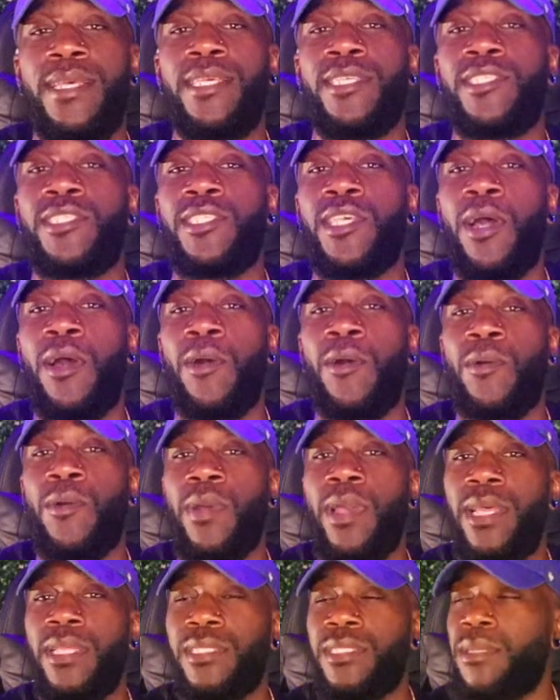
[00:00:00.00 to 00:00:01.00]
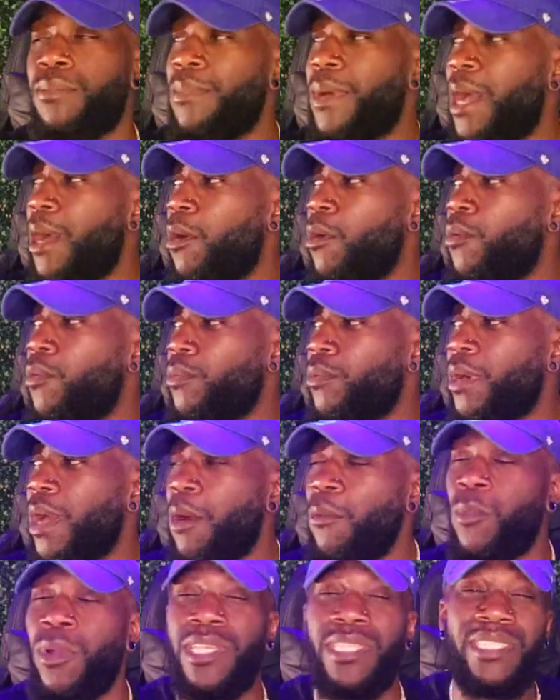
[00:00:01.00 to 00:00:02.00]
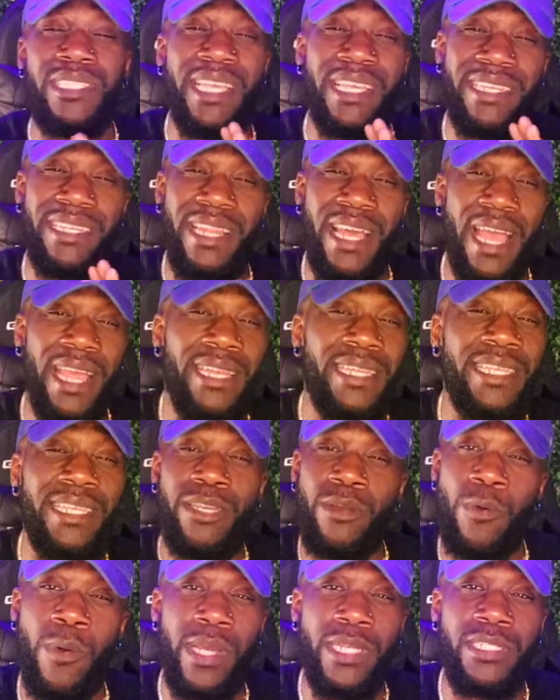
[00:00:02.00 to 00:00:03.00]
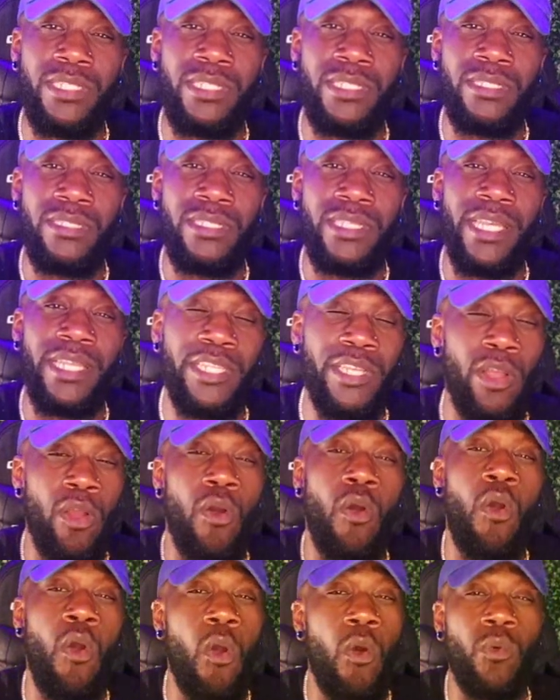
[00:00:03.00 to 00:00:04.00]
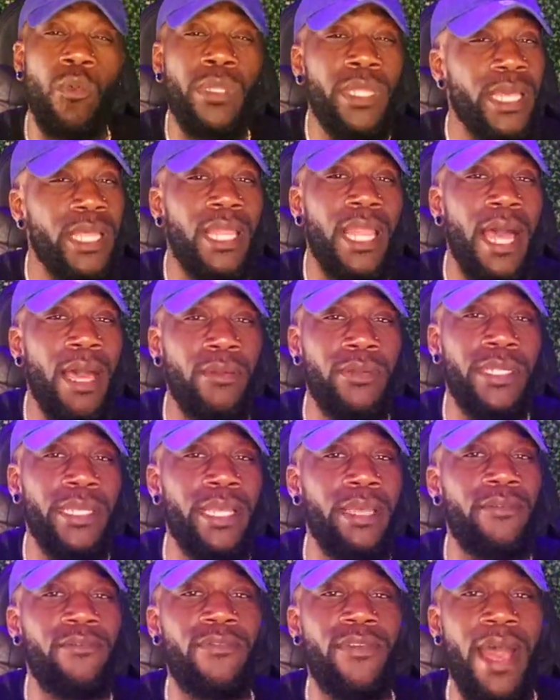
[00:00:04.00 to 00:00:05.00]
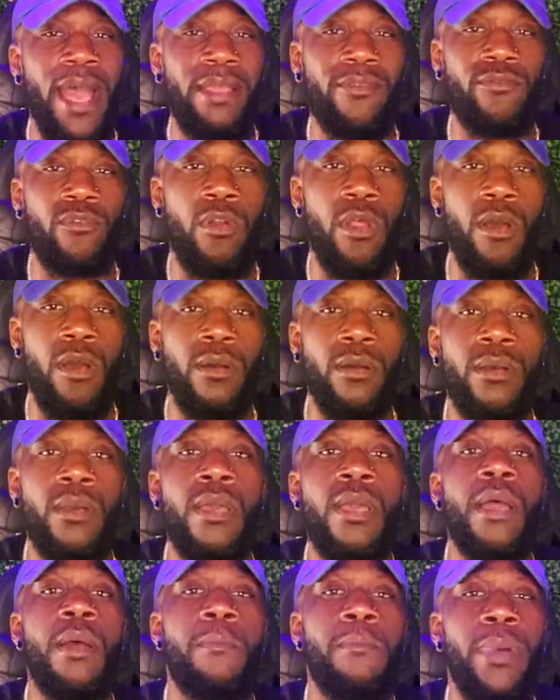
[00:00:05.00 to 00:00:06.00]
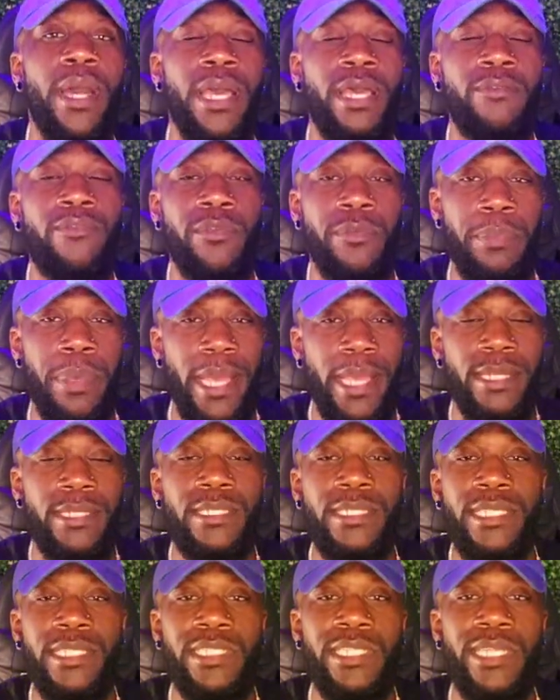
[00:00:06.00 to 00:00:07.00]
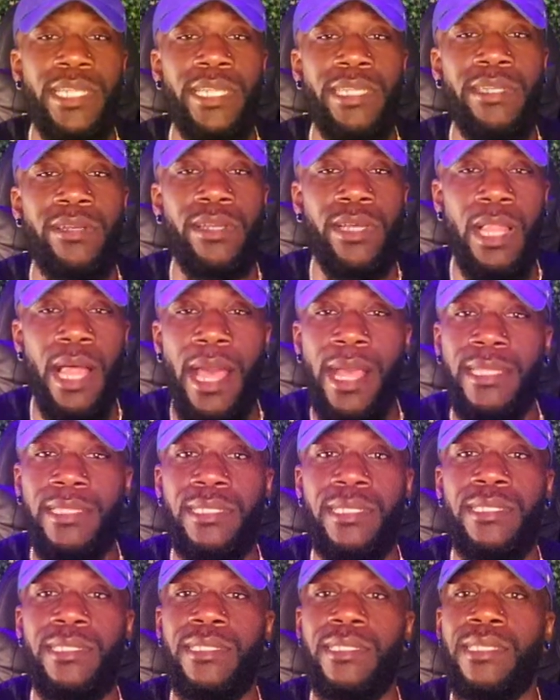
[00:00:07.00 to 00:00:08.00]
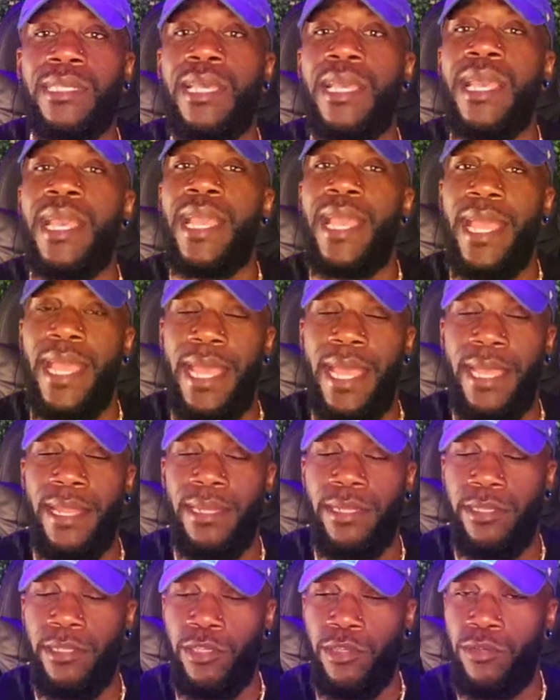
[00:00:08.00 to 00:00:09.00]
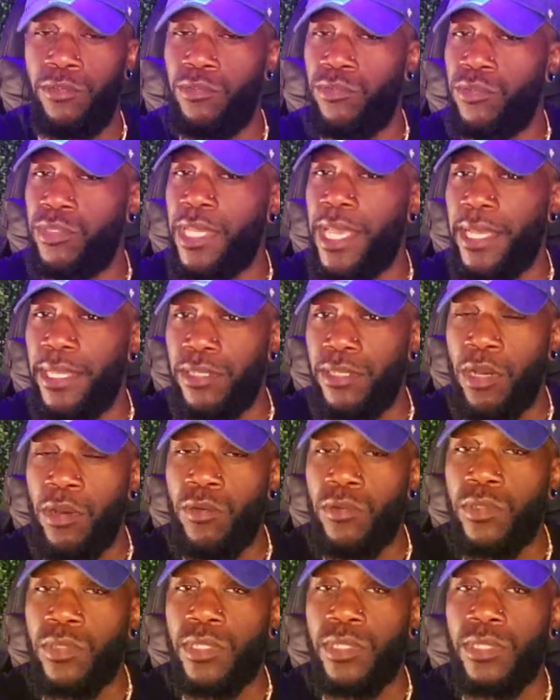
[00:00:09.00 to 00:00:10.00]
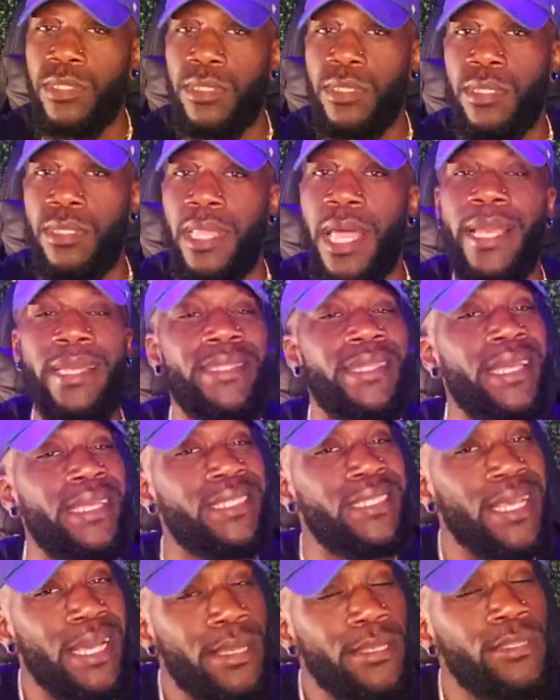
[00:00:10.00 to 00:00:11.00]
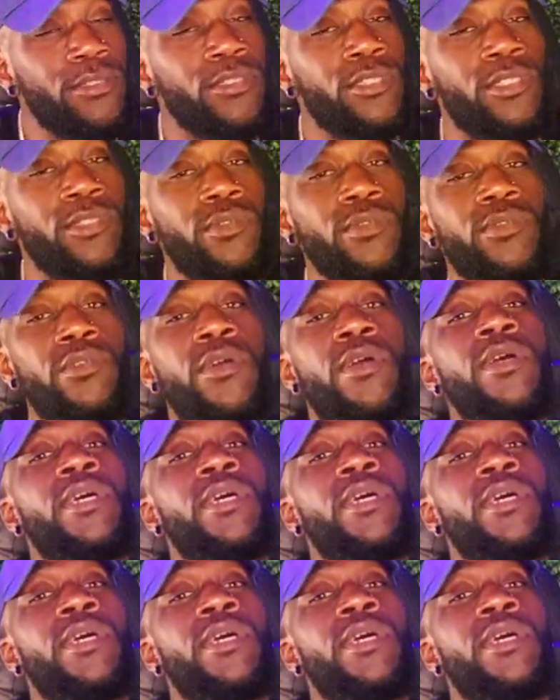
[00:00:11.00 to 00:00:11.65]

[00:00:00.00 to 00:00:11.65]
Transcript: So it's about, I want to say, 90 questions, and you're only allowed to get 5 wrong. But if you pay attention in your classes and you take notes like they tell you to,